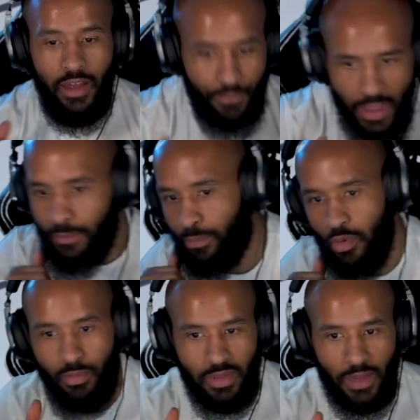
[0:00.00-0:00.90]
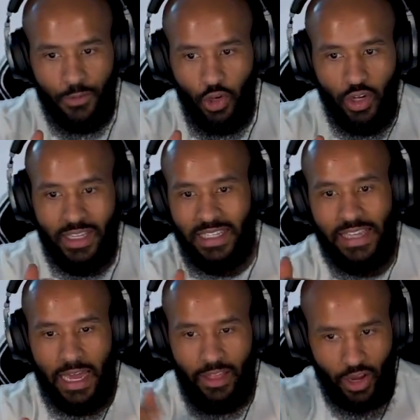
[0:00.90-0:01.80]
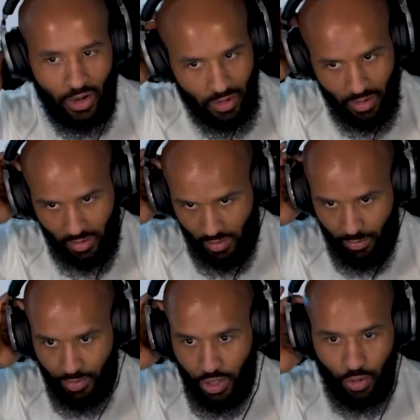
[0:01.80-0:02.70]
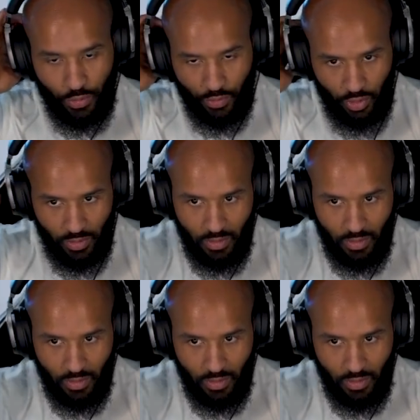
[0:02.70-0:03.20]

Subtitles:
Feint. Boom. Left hook. Gets out of there. Beautiful.